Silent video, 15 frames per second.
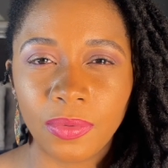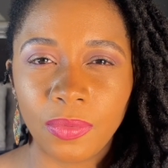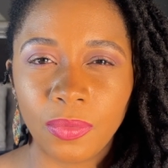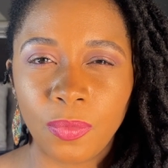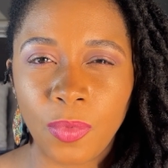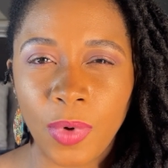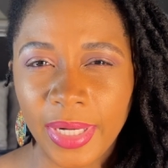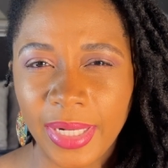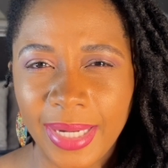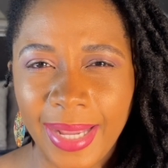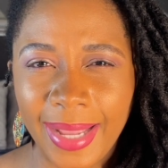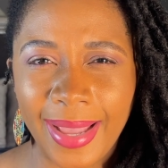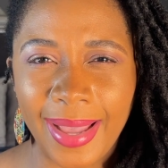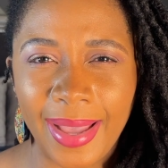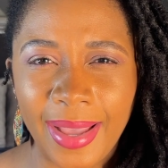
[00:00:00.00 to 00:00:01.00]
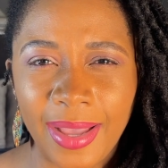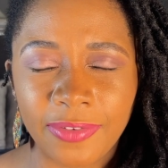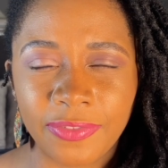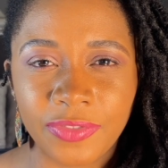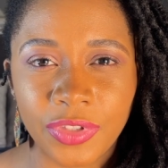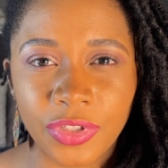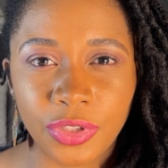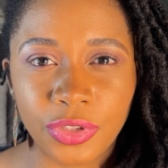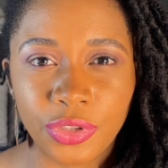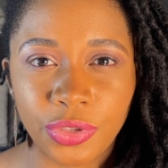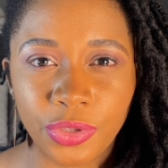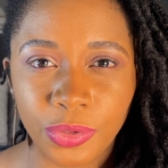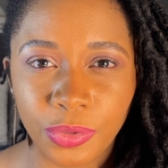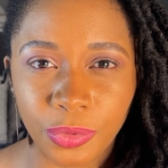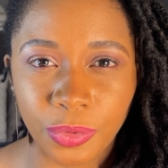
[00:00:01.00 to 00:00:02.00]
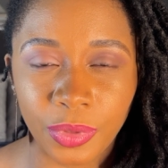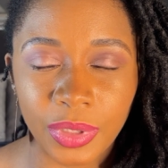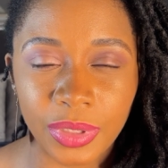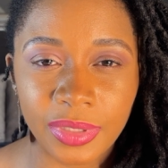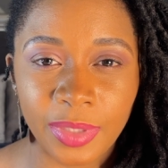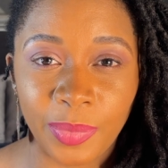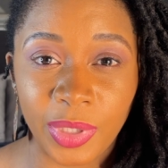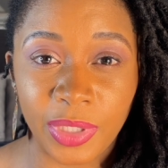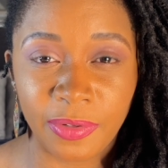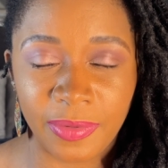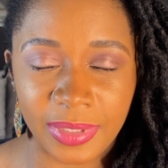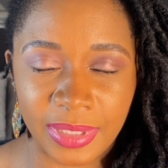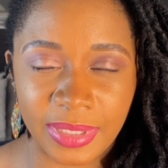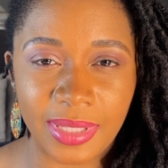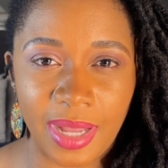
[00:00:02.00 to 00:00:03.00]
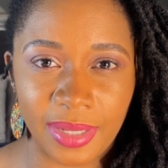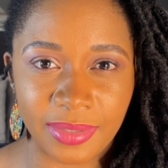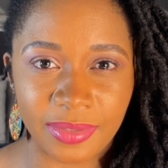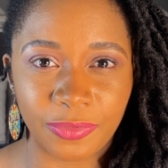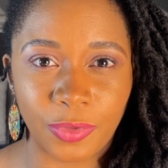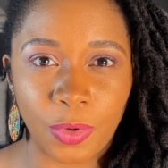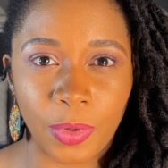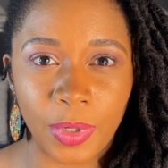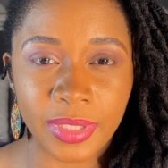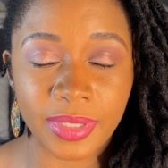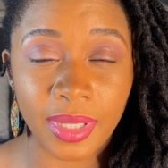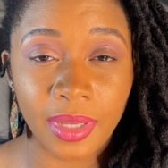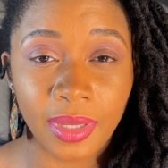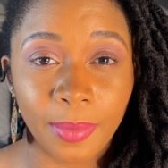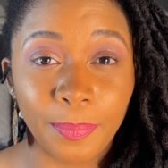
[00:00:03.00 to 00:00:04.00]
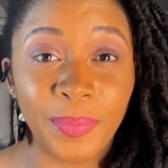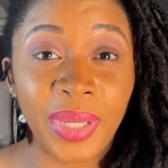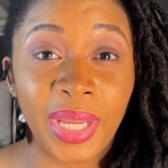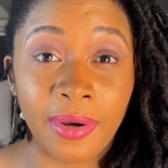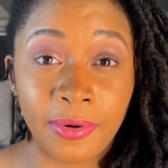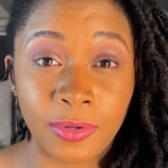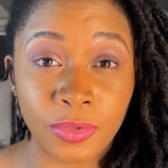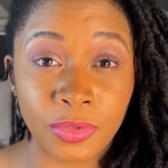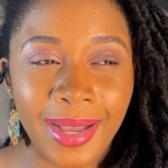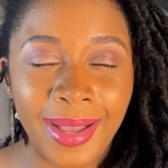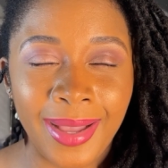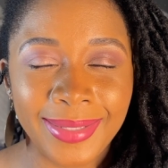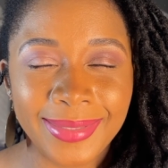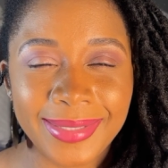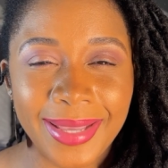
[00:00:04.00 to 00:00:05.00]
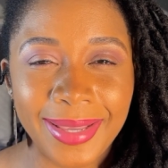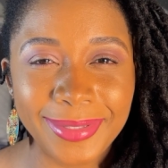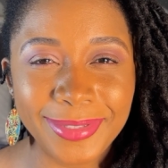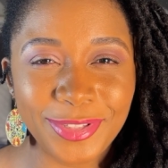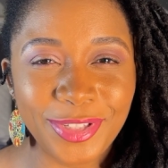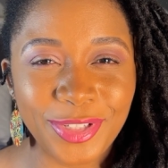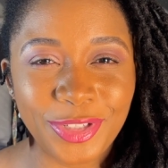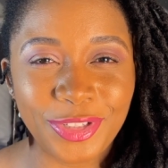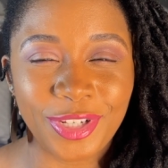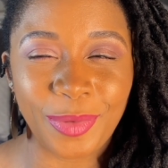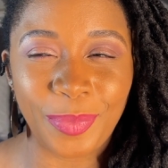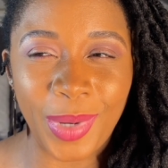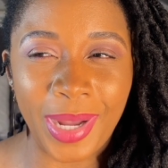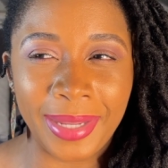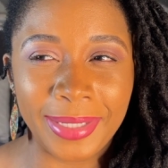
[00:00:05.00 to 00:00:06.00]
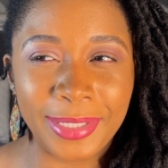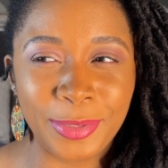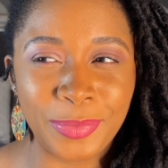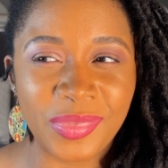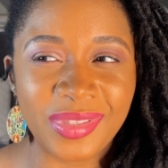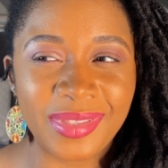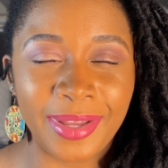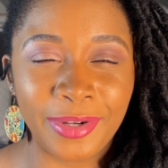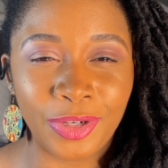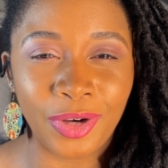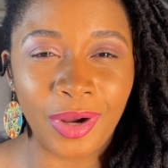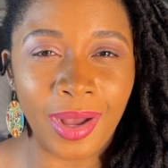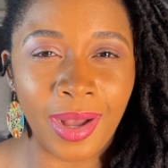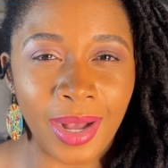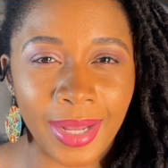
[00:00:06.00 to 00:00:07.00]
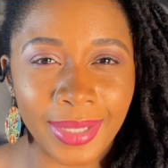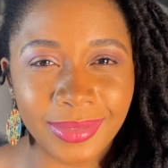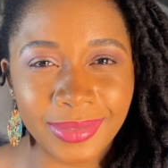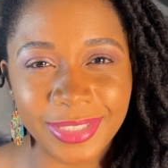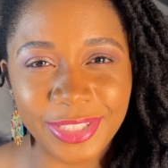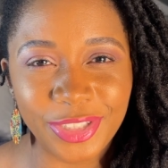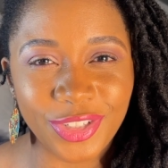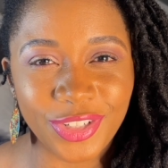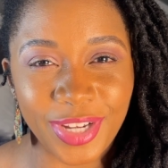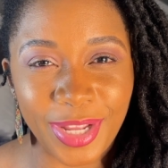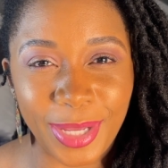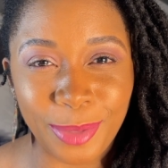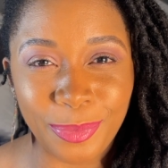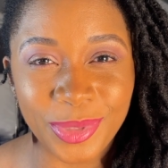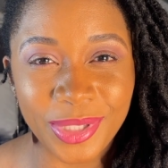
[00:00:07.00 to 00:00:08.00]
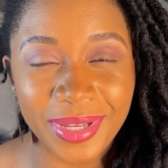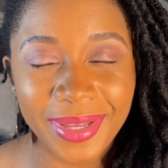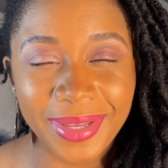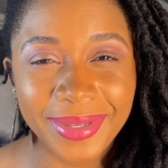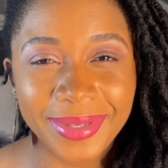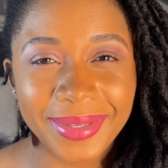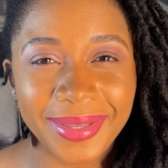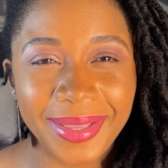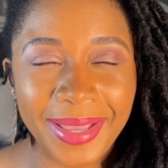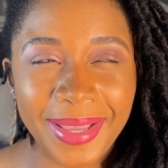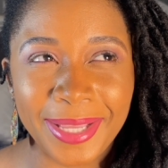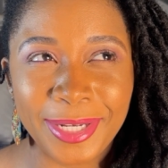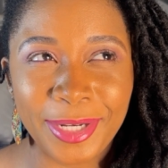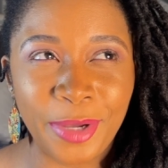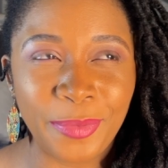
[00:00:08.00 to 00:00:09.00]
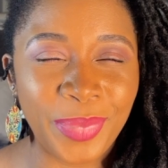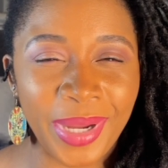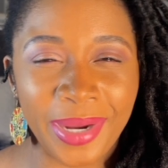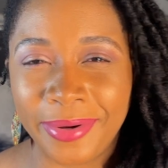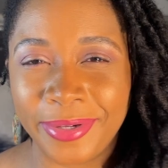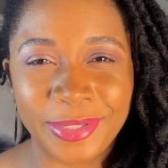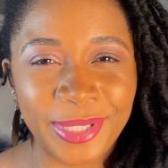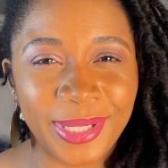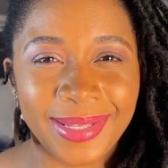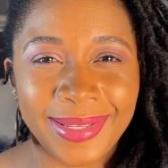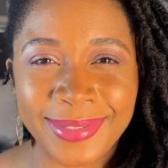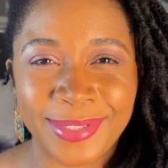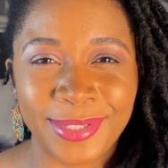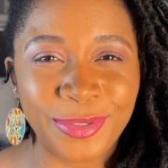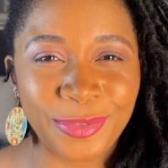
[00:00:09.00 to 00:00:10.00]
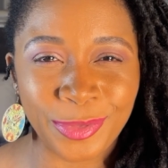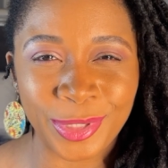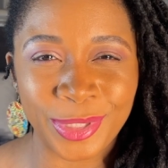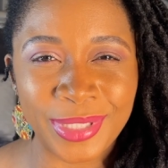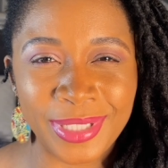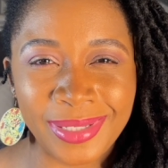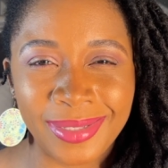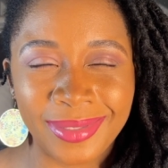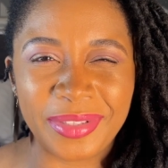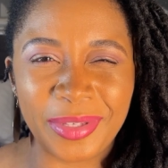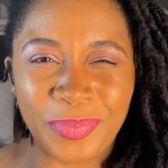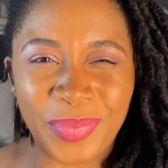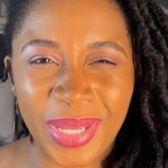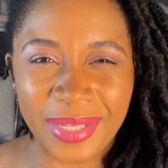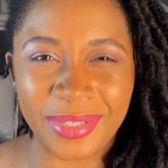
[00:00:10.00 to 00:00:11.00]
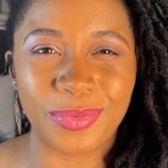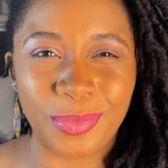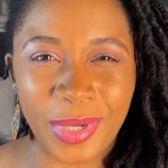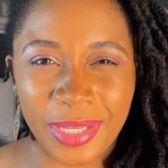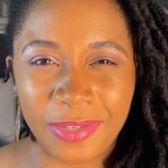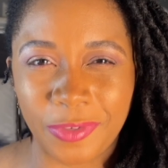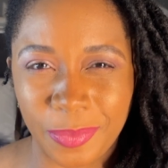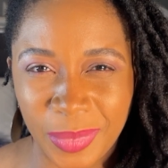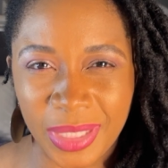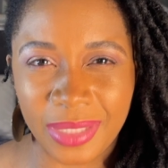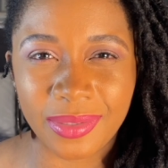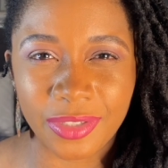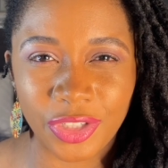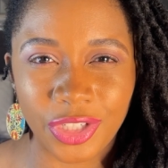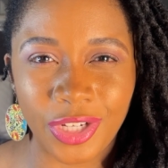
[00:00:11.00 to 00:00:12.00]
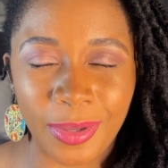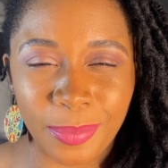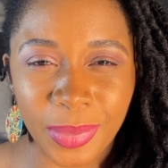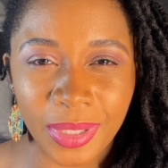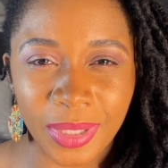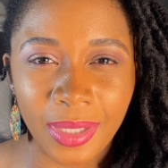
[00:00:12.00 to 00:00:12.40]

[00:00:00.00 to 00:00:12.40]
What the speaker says: 1.5 to 2, depending on the size, of course, barrels. I tend to ship items that are oddly shaped, and a barrel isn't really the best way for me to ship.